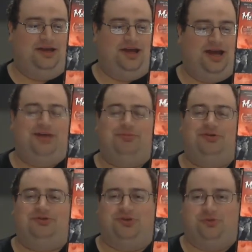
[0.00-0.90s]
any
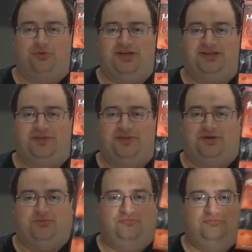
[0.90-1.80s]
person with a weak stomach
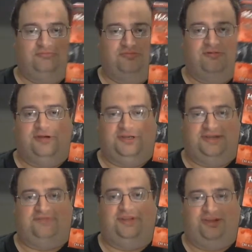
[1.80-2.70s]
would
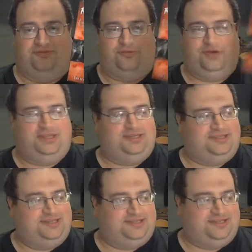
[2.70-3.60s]
definitely avoid this.
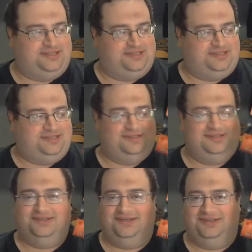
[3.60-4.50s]
This is
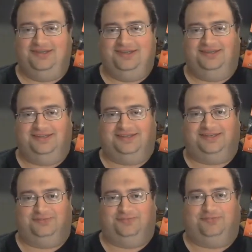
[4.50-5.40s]

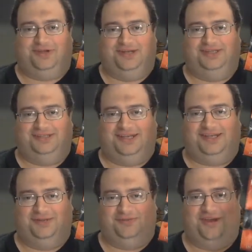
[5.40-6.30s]
pretty sick
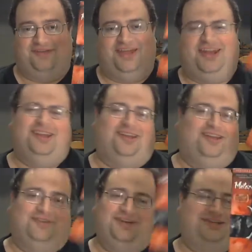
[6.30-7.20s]
and depraved, and I
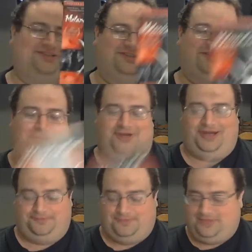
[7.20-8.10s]
love it. It's just
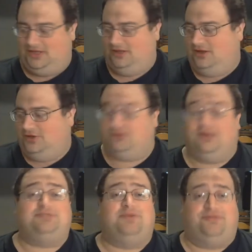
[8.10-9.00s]
great. So
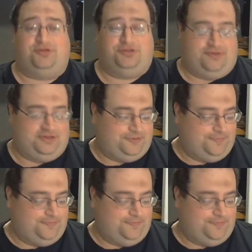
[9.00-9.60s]
that's my first director.